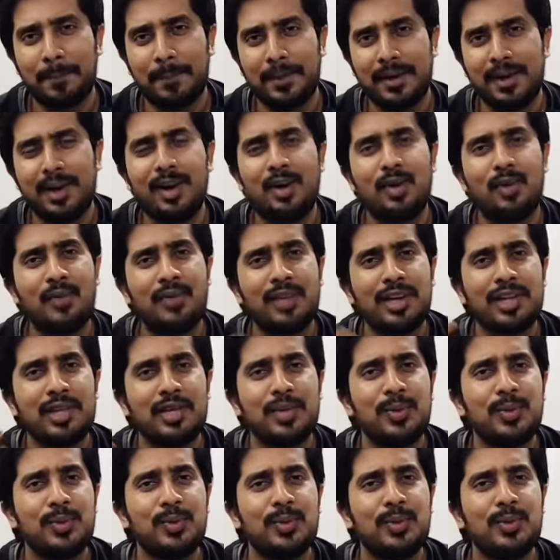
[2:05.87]
Now, when
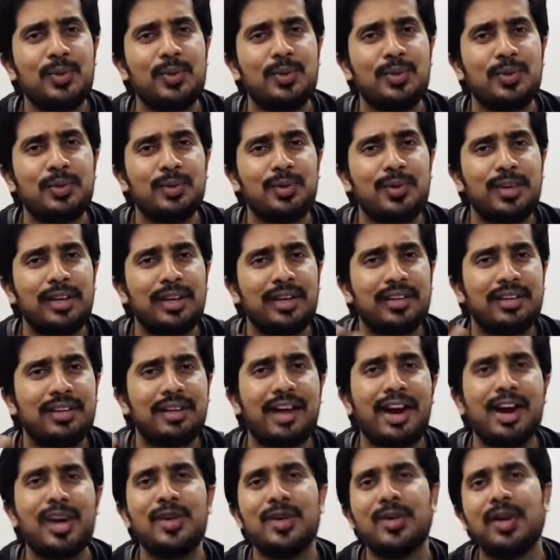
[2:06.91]
you
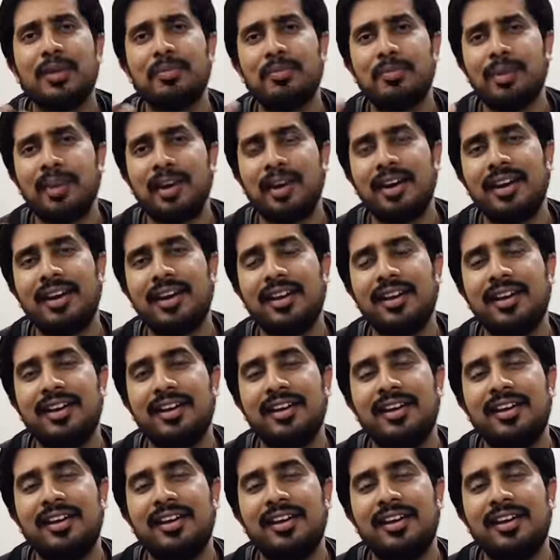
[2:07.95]
try to apply